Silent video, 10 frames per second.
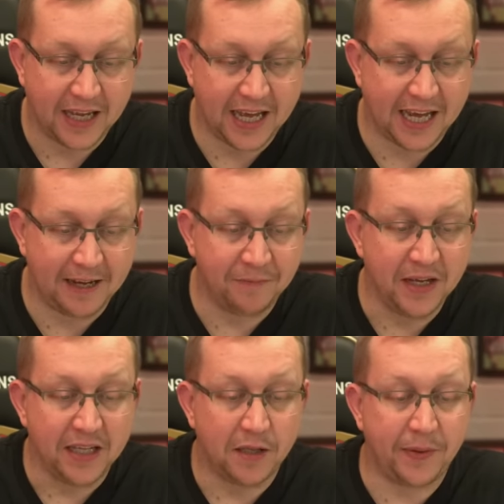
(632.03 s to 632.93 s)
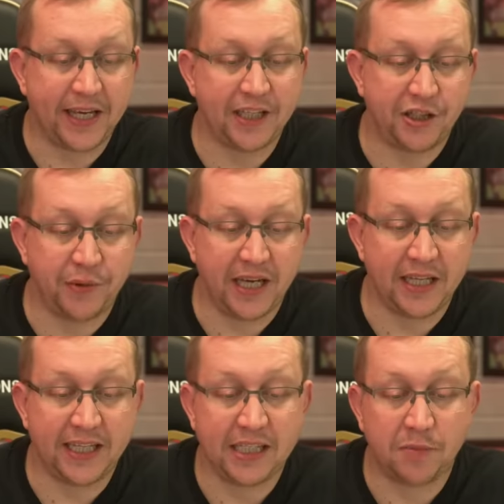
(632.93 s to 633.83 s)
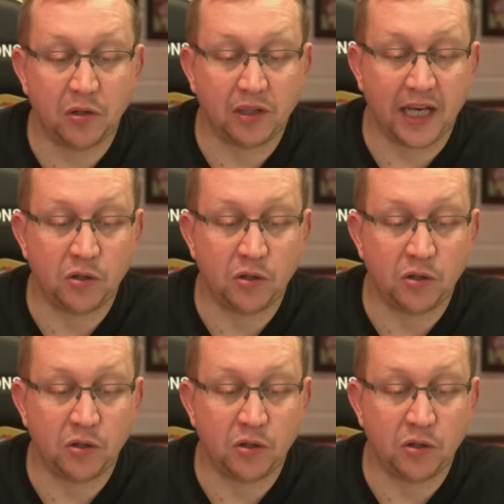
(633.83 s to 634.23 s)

The big issue here that needs to be looked at